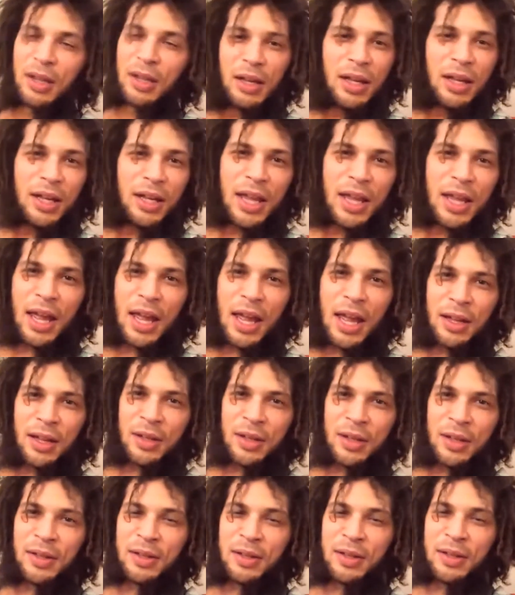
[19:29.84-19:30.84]
yeah,
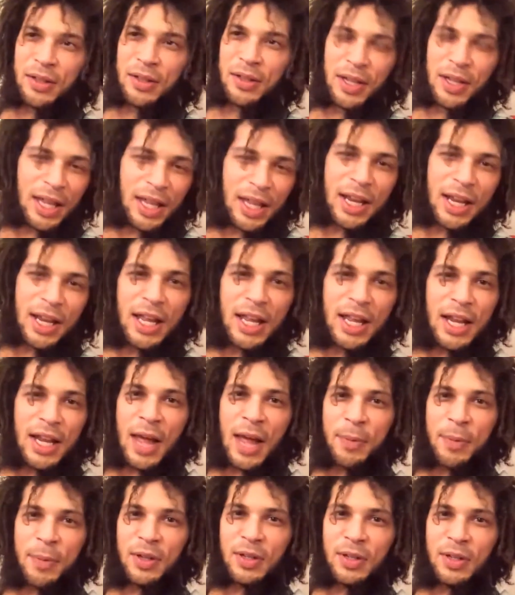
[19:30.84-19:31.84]
it happened,
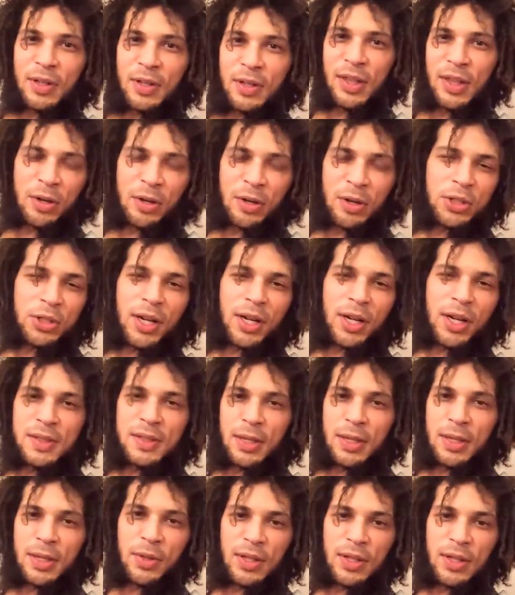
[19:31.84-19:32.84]
and they were trying something
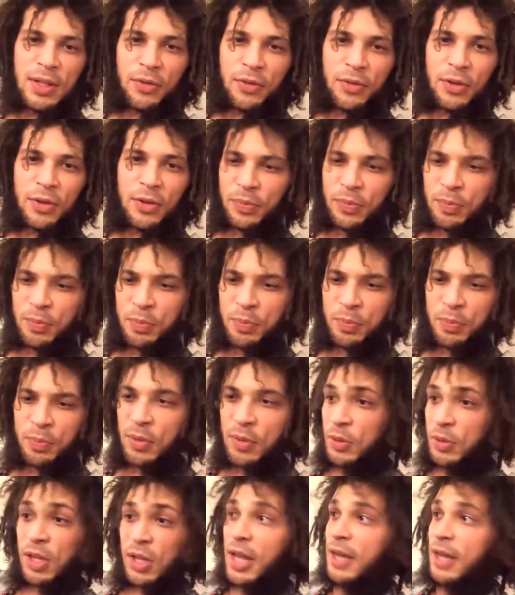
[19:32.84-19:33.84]
different, but
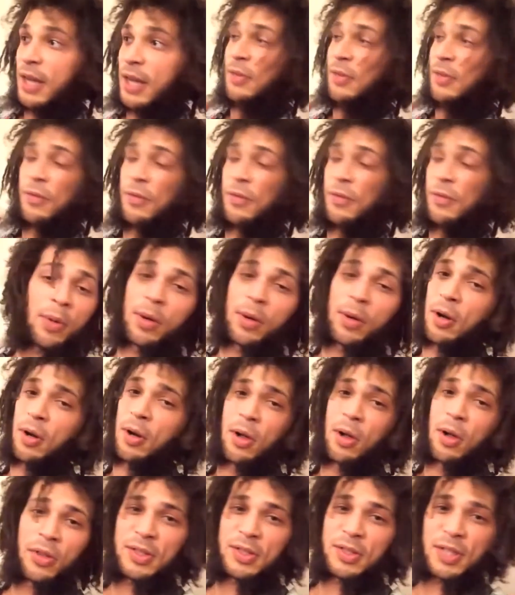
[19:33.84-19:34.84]
collectively we were all on the same
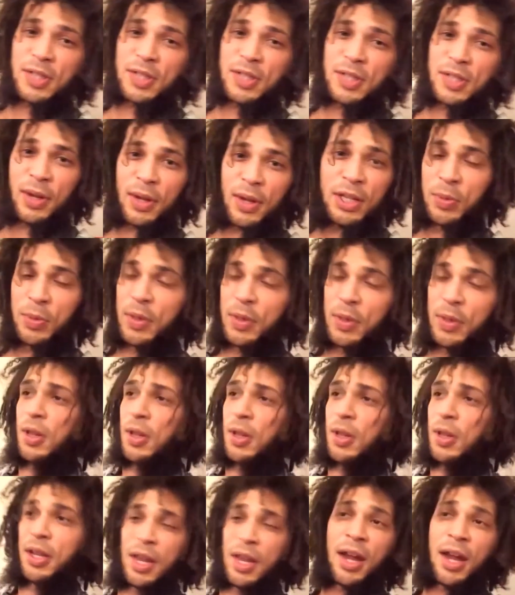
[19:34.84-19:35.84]
page. We were like, yeah,
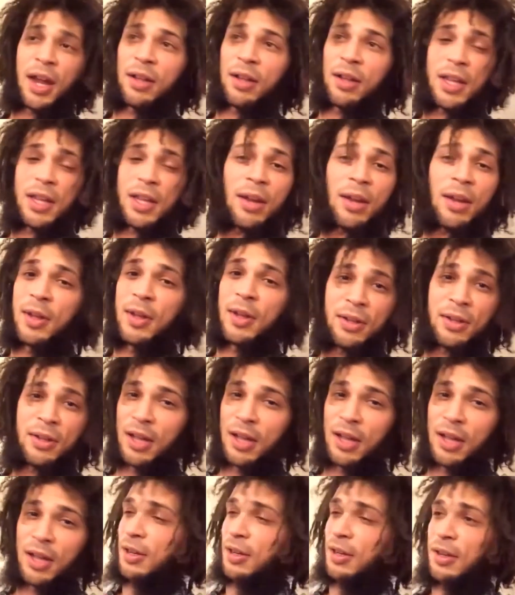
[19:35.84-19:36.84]
get him in. Like,
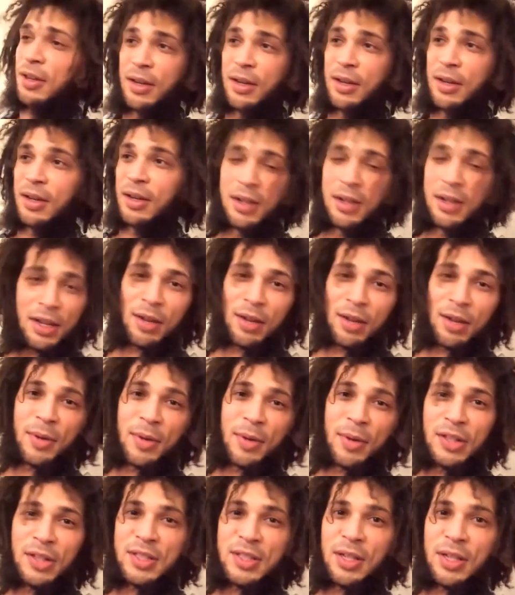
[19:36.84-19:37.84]
get him in, let's
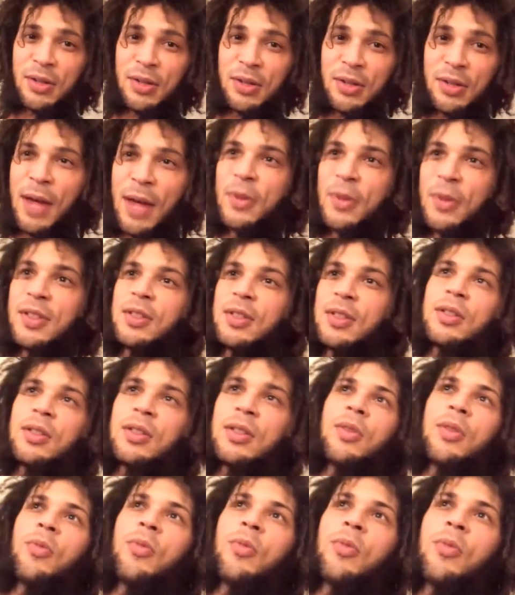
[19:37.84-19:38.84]
see what happens. We
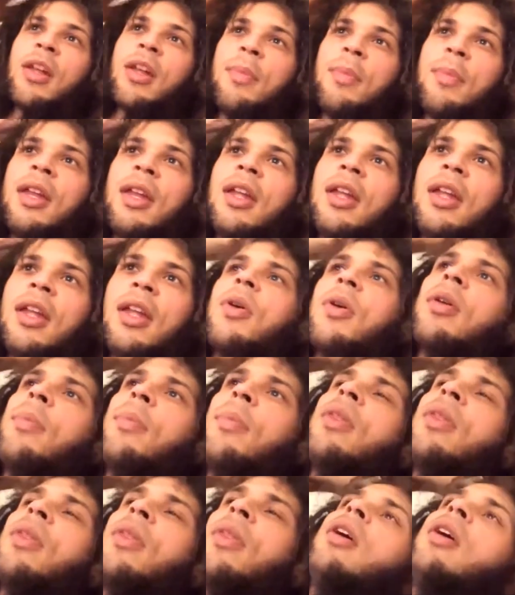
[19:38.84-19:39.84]
had a meeting with him,
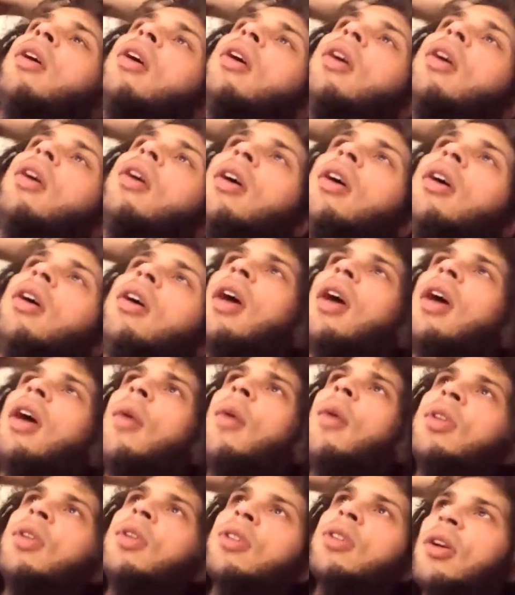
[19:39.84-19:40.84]
and we
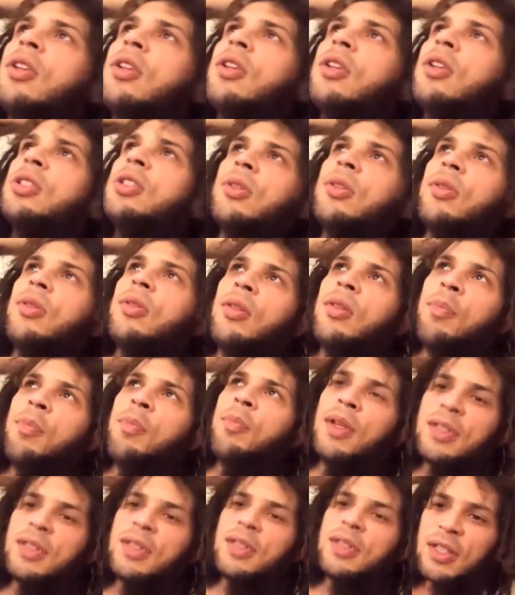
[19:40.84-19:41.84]
started shooting
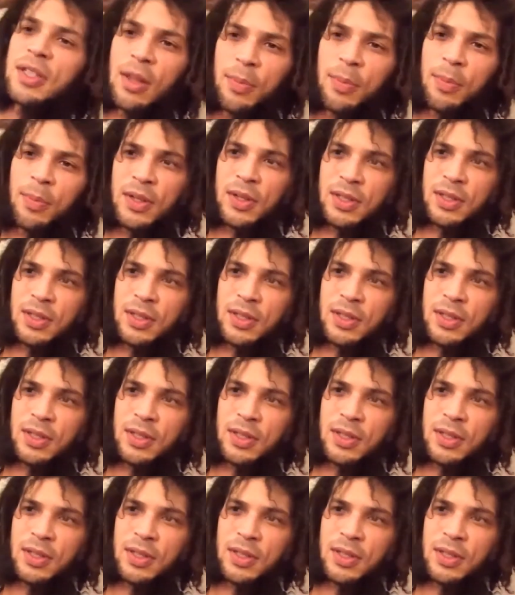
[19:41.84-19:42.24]
Business of the Business.